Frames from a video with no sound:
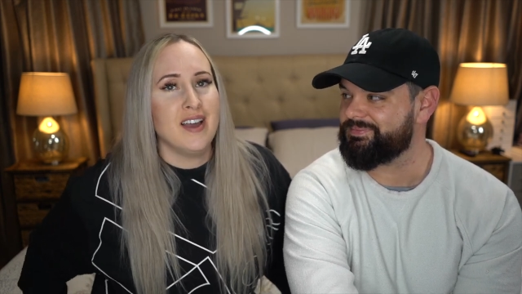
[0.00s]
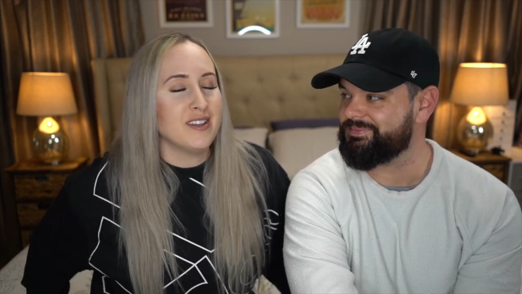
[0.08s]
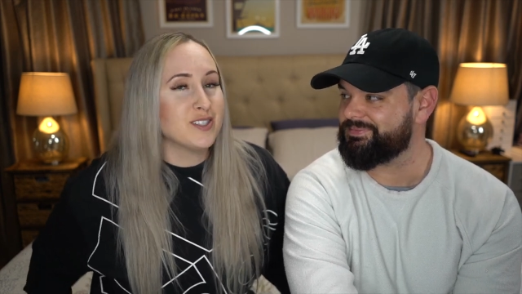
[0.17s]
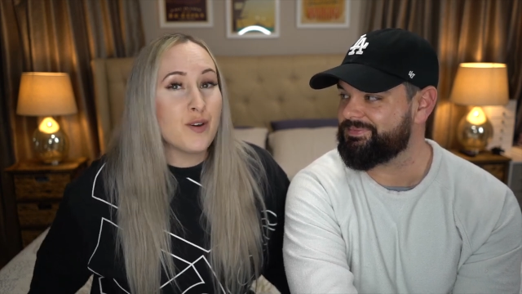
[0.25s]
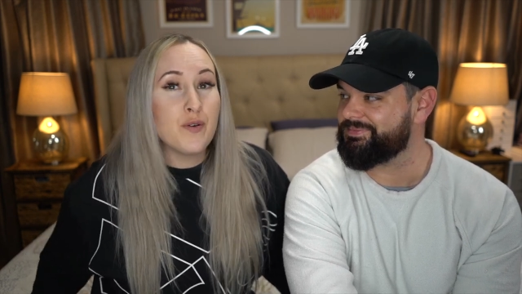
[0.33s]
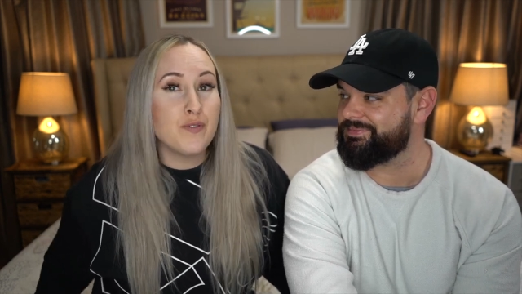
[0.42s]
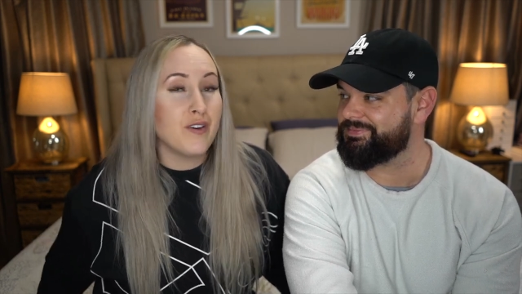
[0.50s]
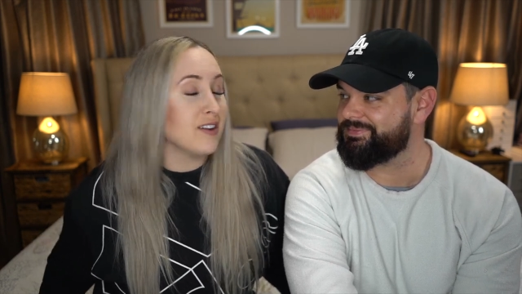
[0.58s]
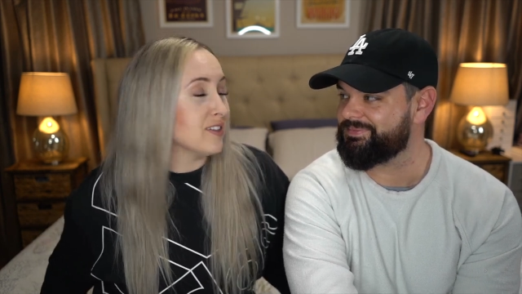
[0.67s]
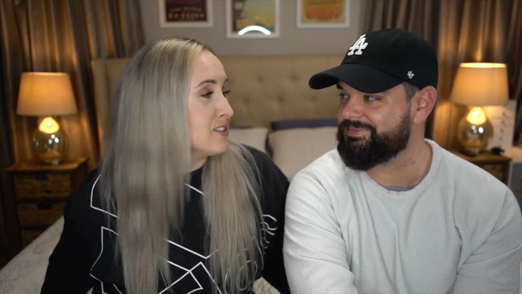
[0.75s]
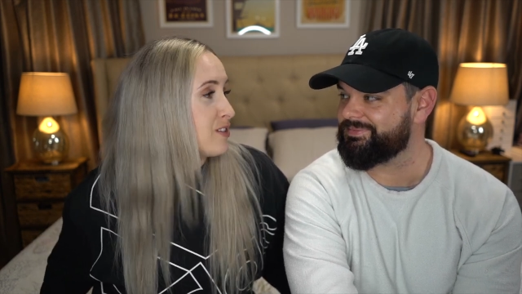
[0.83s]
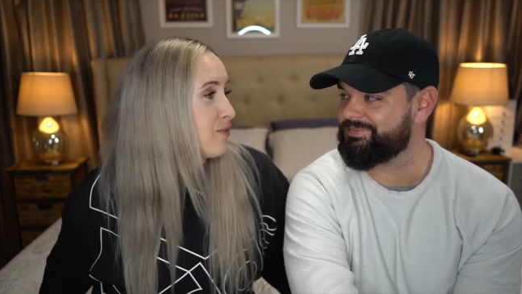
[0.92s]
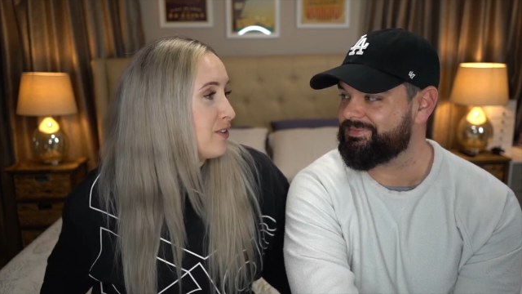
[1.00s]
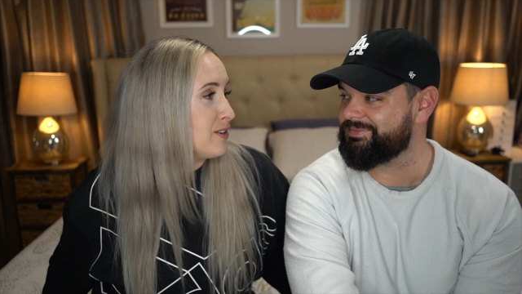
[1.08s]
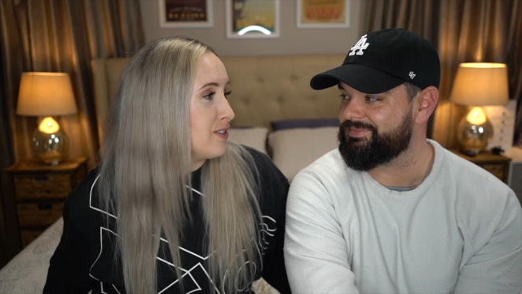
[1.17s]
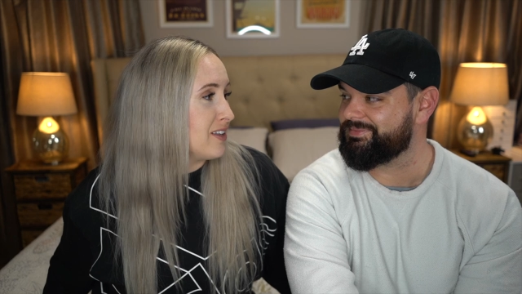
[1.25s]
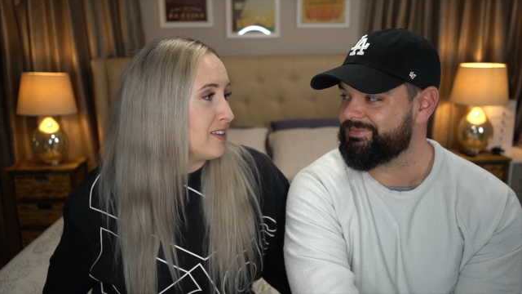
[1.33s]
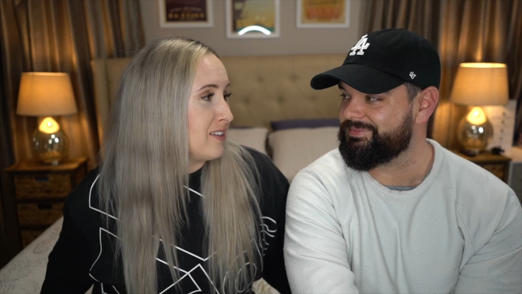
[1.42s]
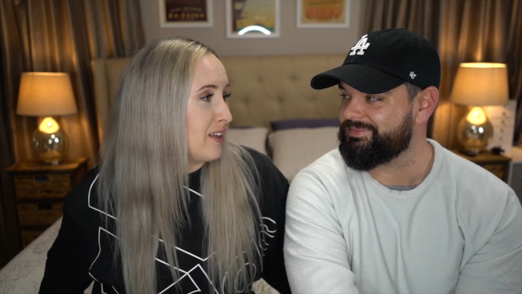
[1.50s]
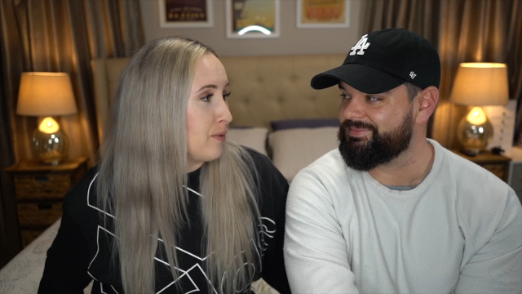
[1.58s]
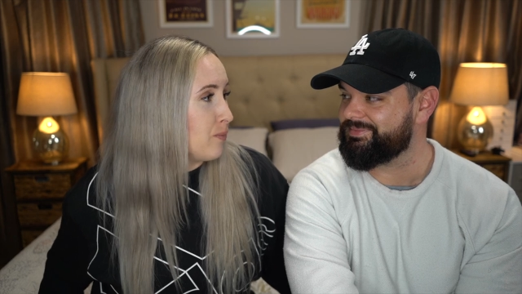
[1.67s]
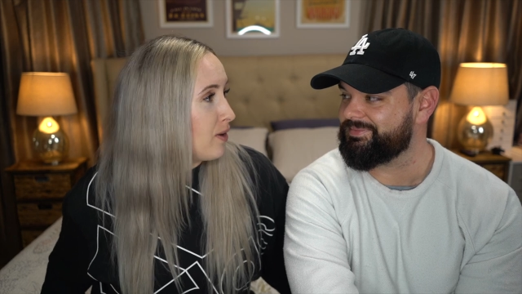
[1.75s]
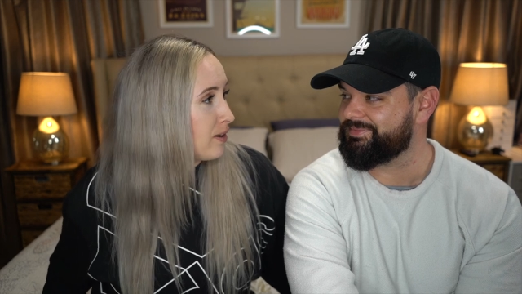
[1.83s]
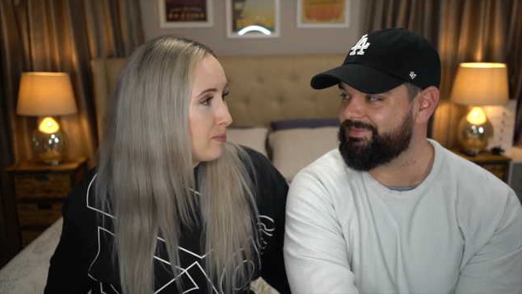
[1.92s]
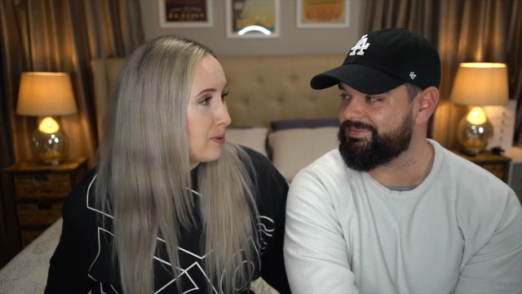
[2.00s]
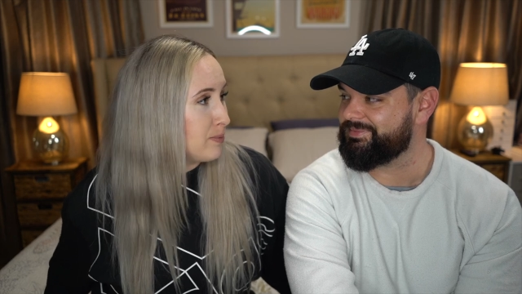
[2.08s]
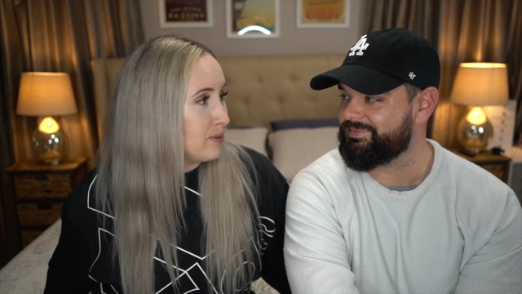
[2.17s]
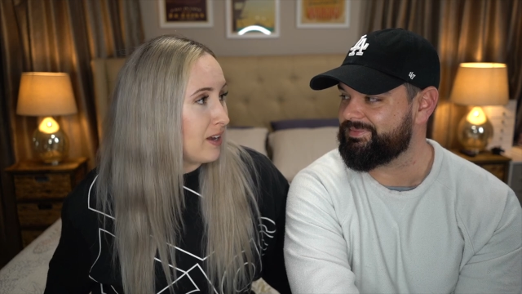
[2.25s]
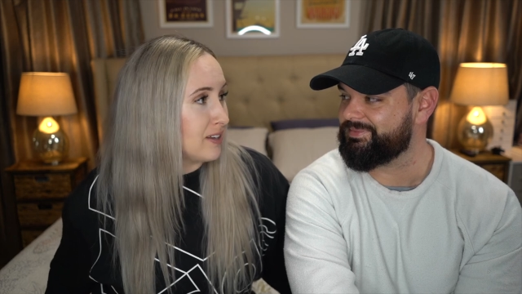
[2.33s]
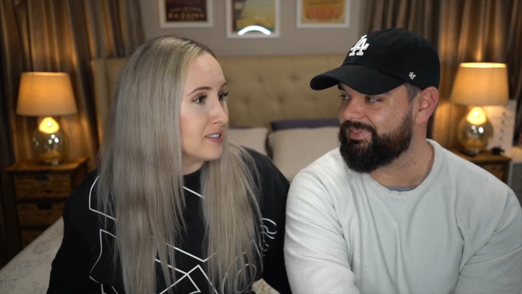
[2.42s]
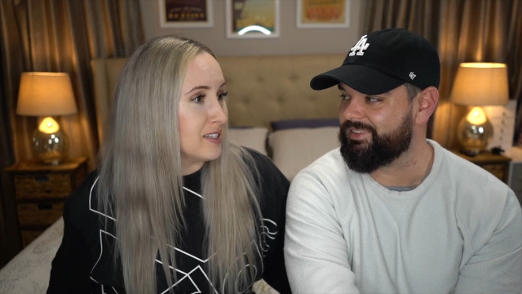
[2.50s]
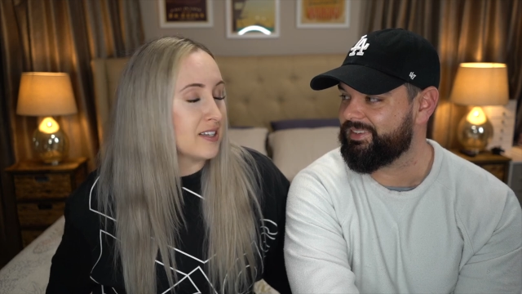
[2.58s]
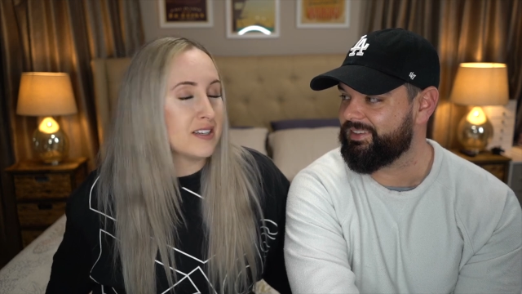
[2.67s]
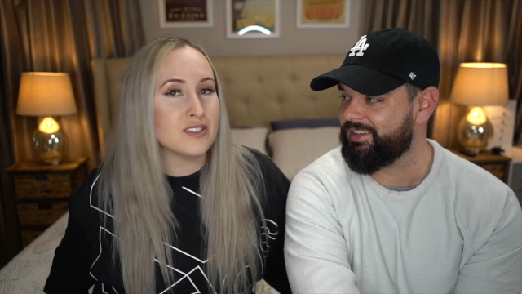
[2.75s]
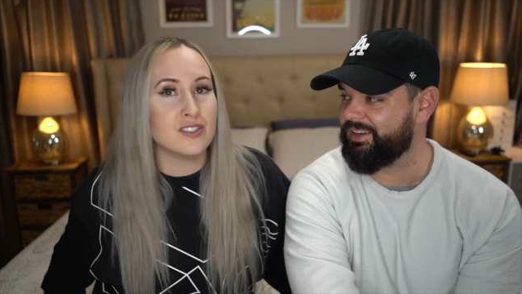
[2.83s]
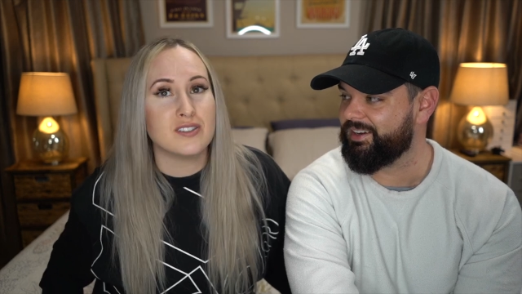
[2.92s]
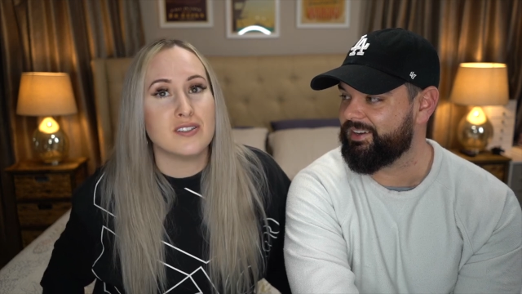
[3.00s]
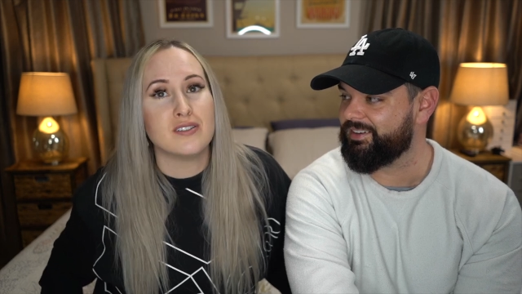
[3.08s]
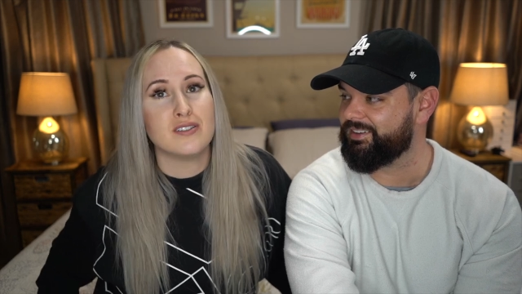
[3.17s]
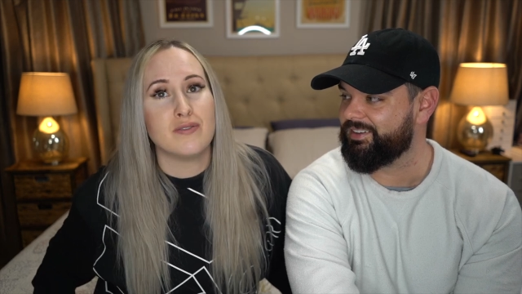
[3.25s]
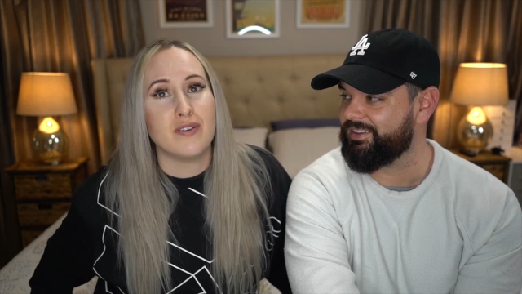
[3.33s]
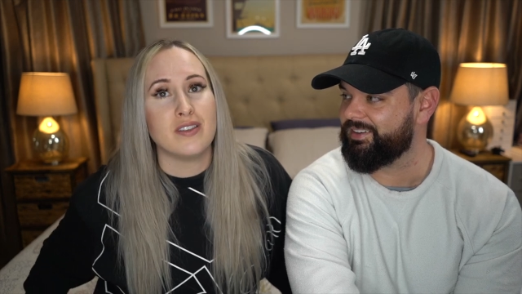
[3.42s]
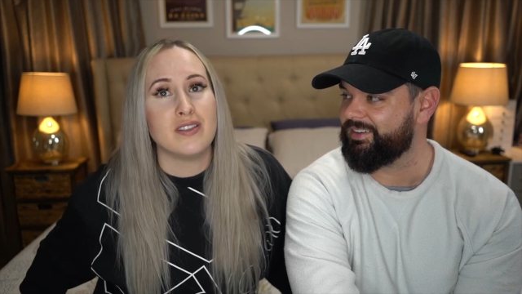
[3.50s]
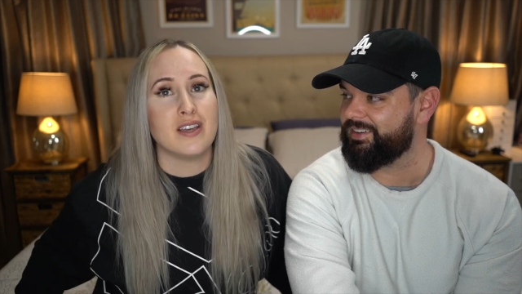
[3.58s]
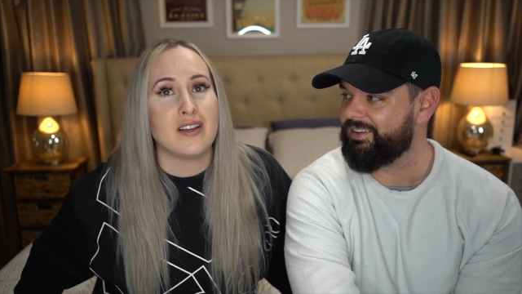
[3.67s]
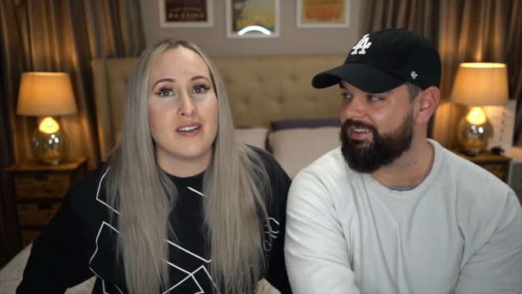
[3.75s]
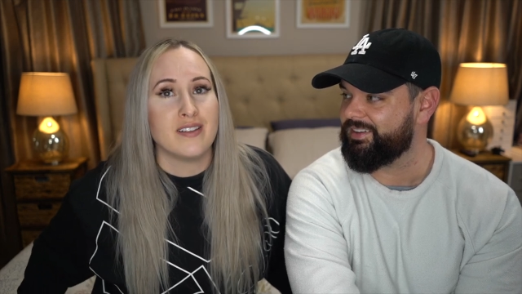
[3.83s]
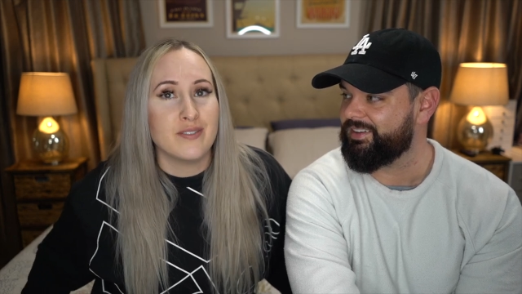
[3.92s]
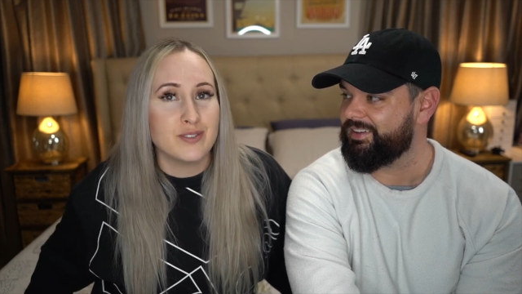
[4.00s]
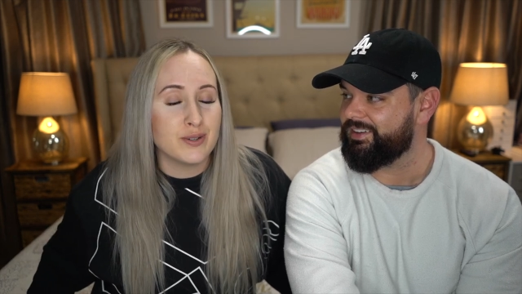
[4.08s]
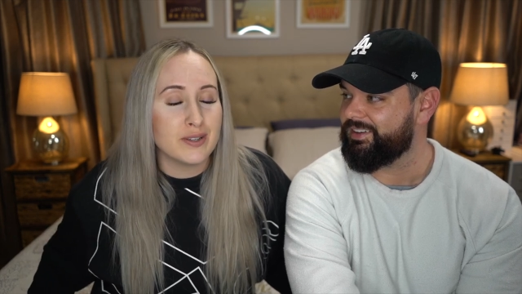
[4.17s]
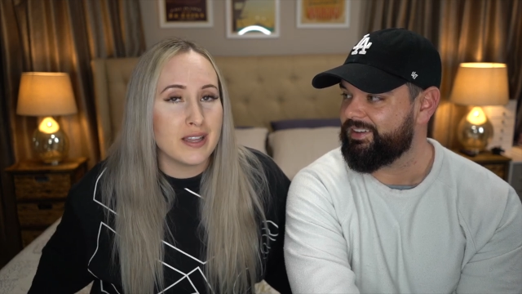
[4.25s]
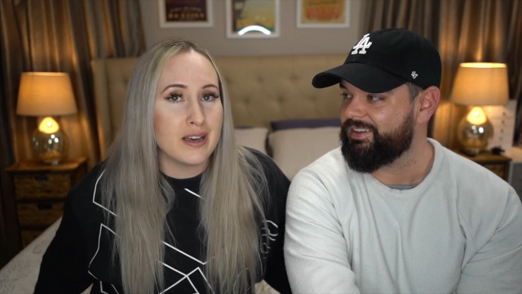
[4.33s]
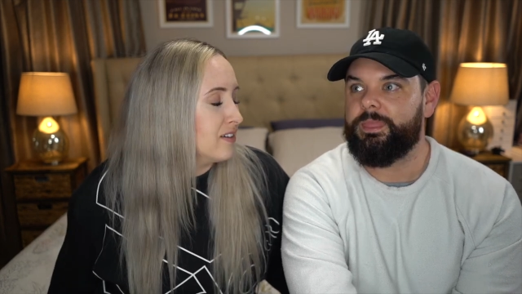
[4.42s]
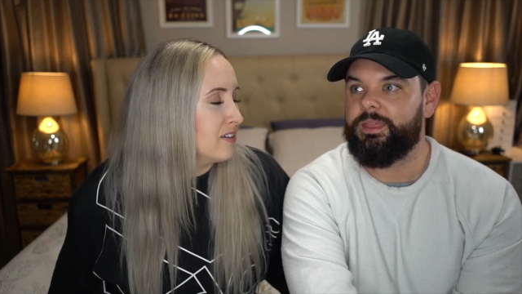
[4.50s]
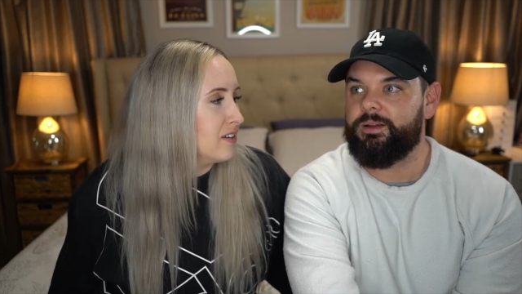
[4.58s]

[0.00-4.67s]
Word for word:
Speaker 1: it's so fun. It's so fun to think like what are people guessing? It's yeah. just such a fun thing. I love doing that.